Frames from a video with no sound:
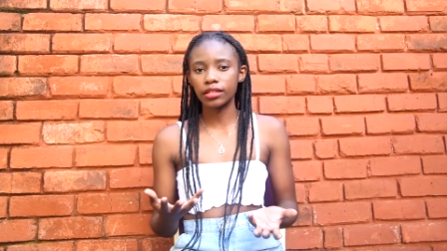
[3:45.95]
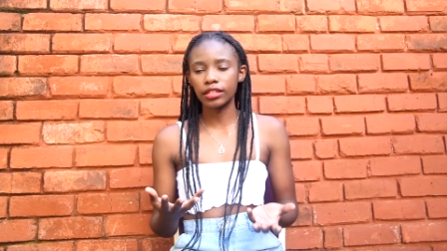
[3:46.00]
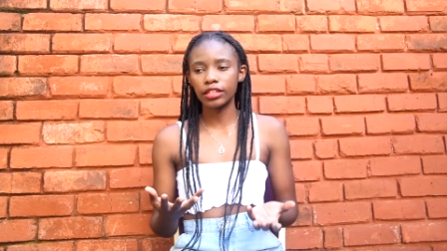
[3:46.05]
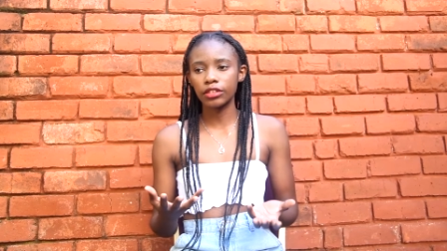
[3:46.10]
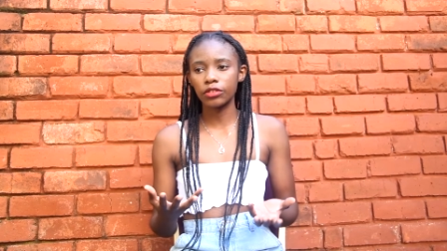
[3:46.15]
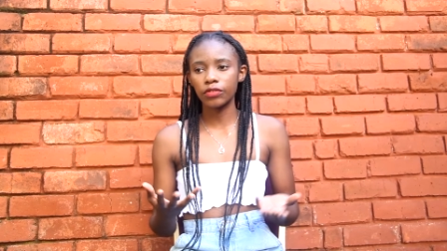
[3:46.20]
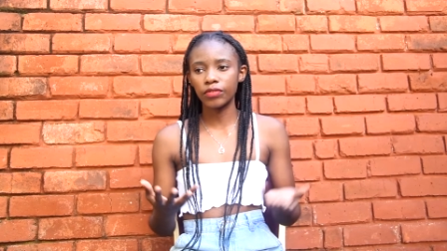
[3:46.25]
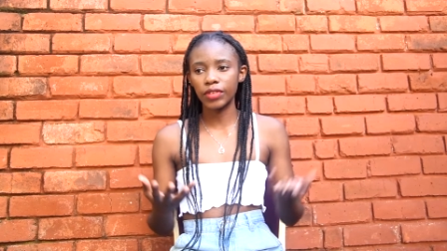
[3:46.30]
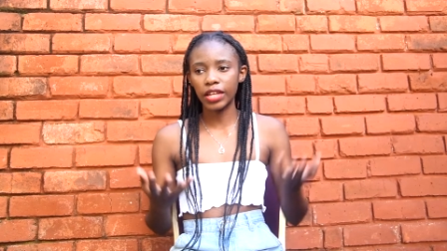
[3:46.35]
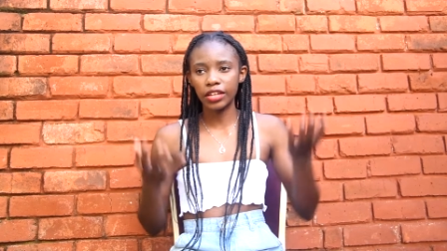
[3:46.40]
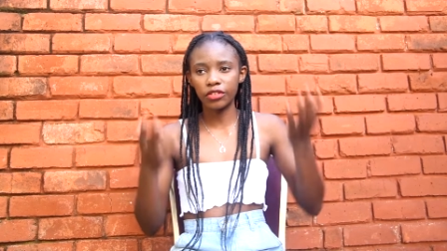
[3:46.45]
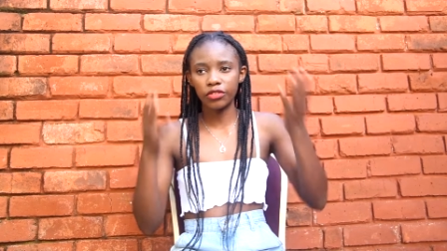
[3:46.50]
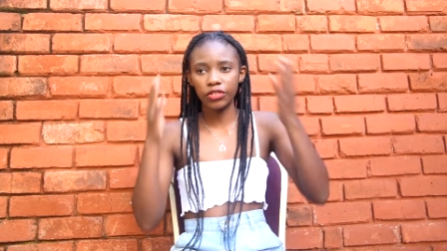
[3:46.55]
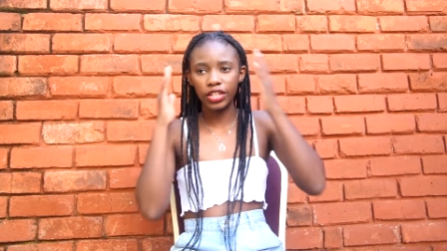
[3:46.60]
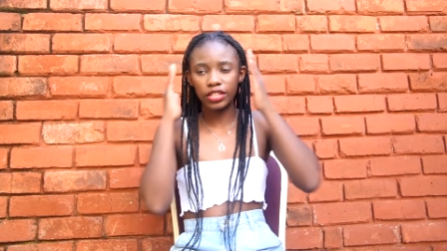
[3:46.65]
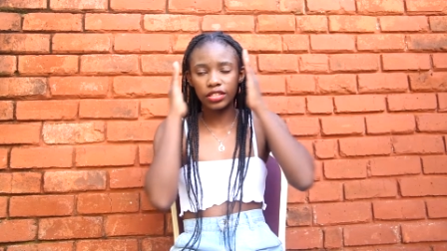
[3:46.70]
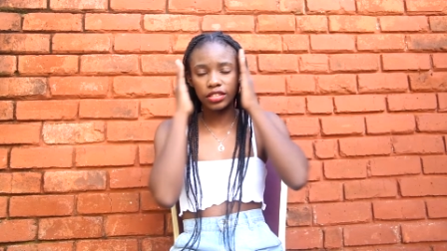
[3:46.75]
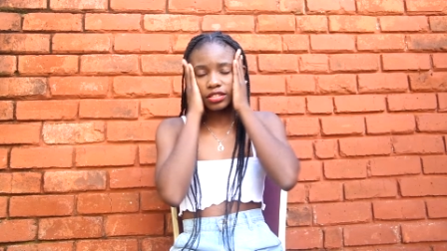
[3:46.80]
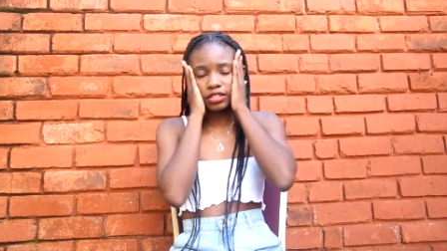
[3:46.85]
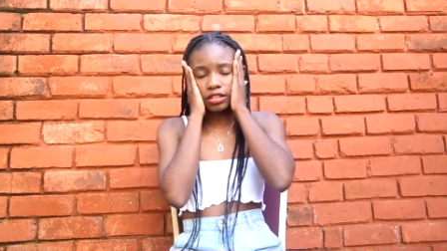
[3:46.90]
instead of like
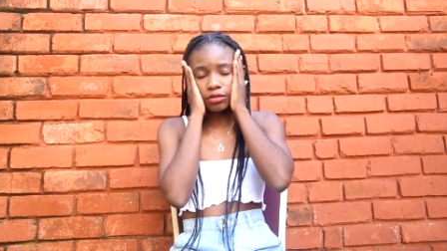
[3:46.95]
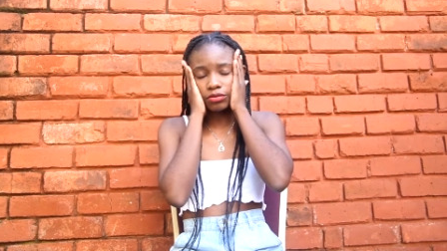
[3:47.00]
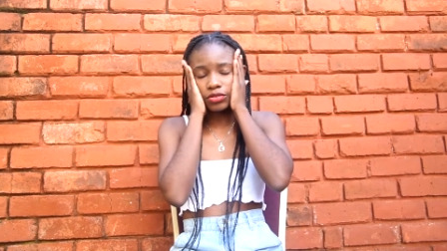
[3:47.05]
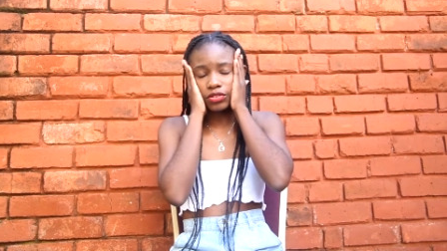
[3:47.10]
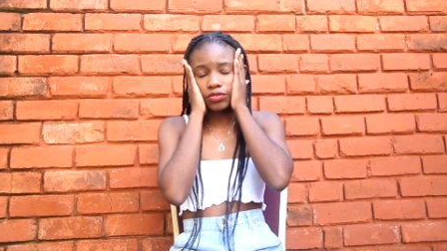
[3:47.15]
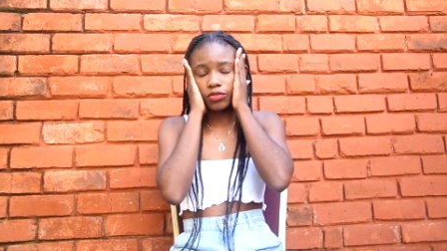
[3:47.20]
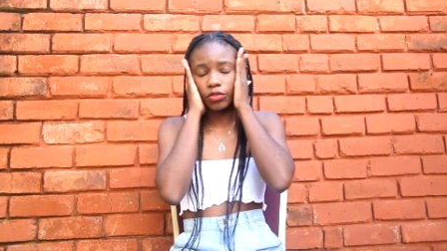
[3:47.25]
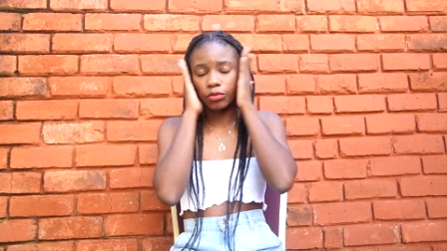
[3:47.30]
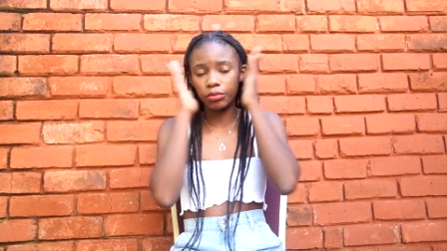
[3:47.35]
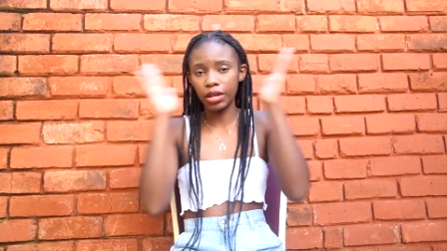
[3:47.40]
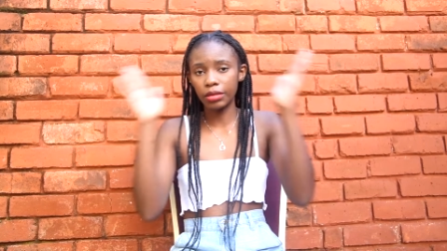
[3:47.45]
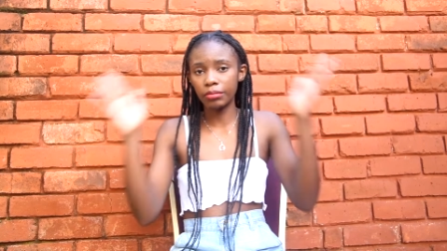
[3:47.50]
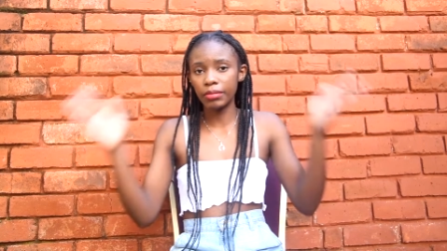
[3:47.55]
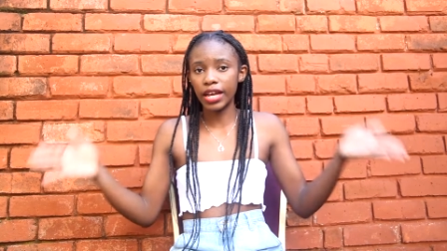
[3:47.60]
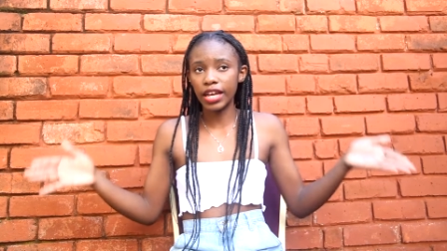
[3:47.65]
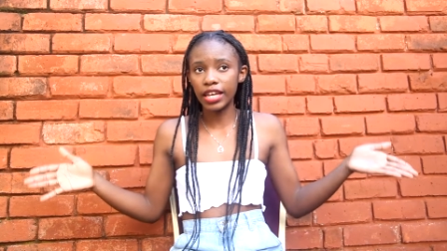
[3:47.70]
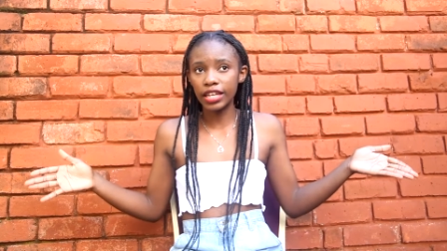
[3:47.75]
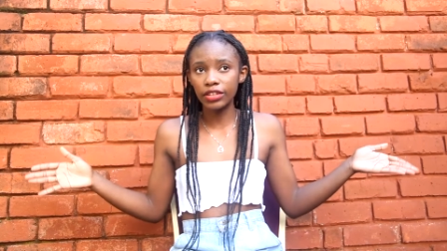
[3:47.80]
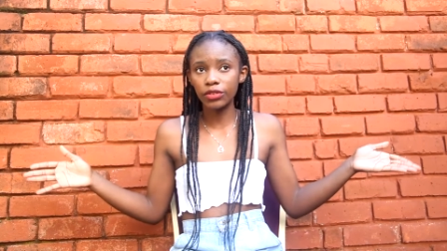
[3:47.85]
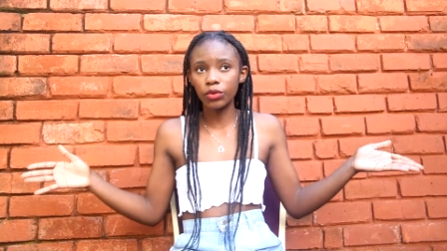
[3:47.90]
creating something for my
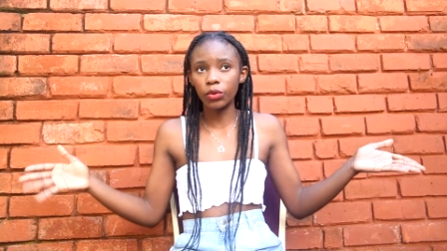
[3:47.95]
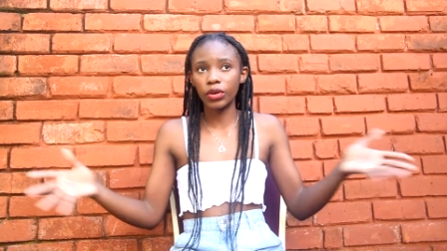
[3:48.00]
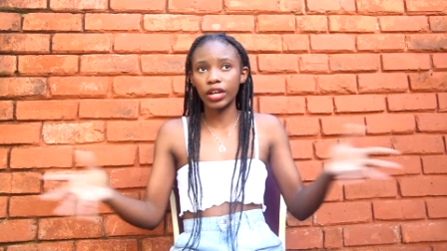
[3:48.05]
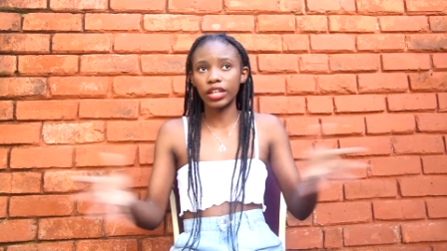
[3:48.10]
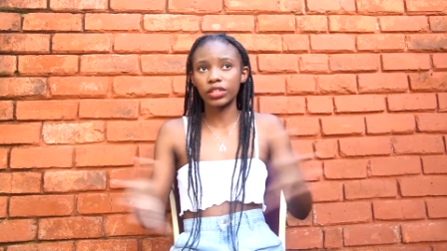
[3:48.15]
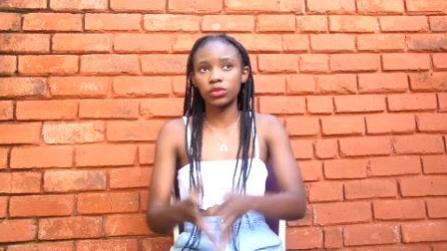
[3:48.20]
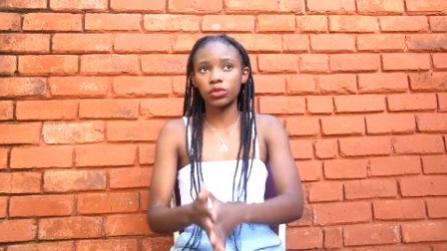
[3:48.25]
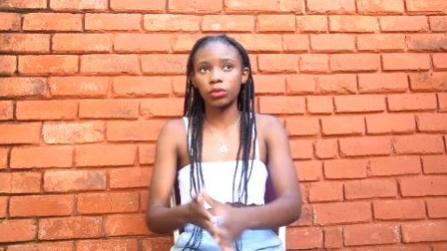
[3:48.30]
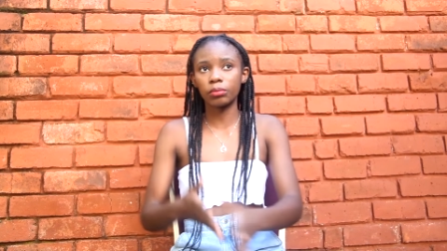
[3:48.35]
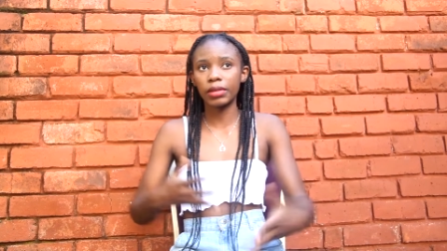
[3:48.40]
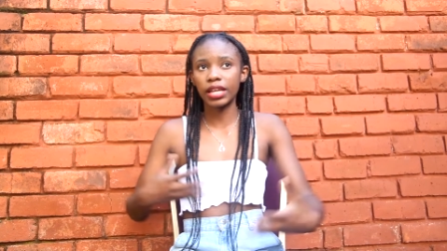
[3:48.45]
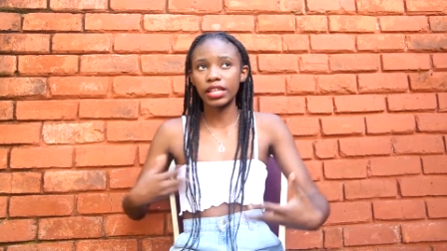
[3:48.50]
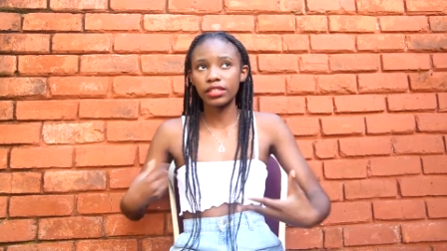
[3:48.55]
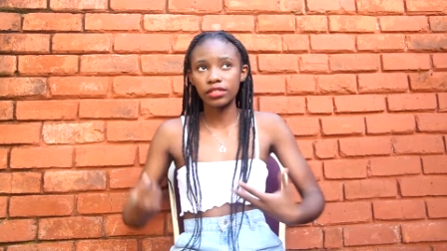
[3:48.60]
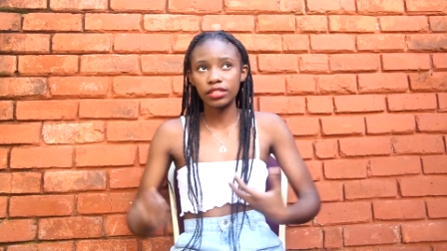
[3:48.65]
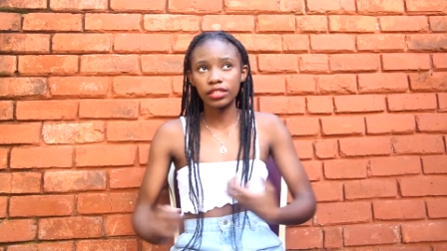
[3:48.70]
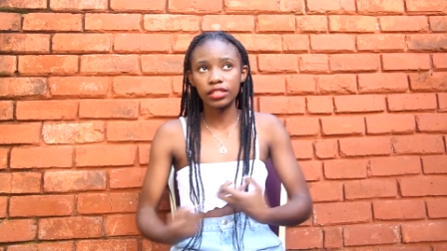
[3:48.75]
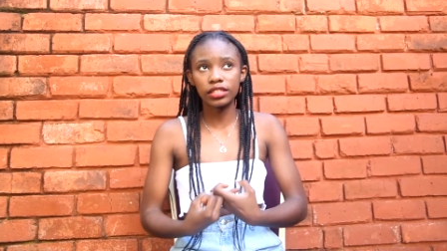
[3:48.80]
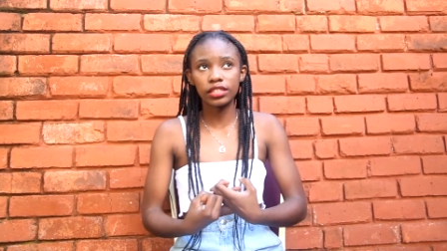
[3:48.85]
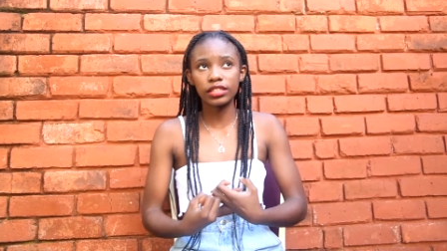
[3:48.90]
mind or
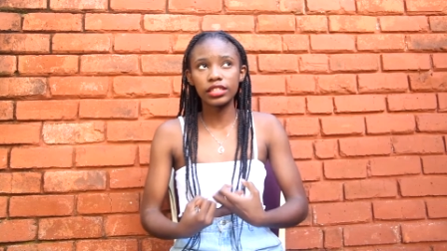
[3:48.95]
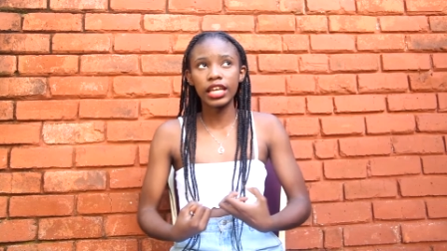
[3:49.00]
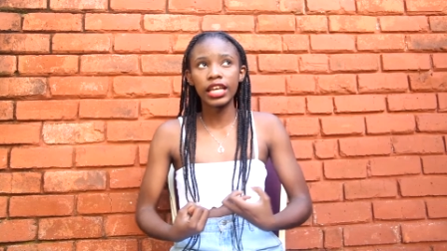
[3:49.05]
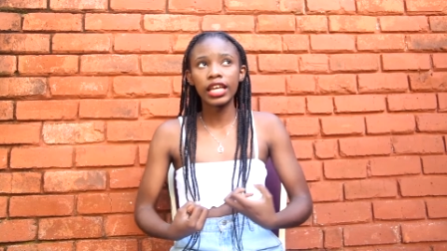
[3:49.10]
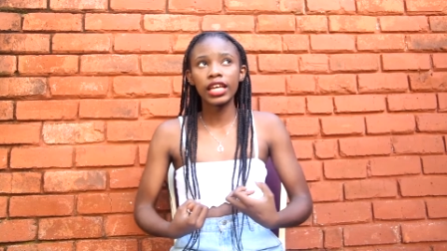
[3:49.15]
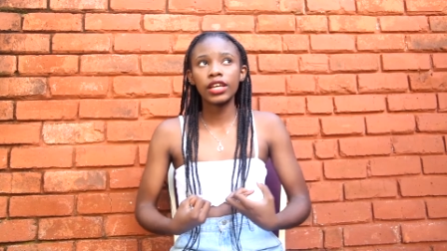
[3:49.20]
customizing it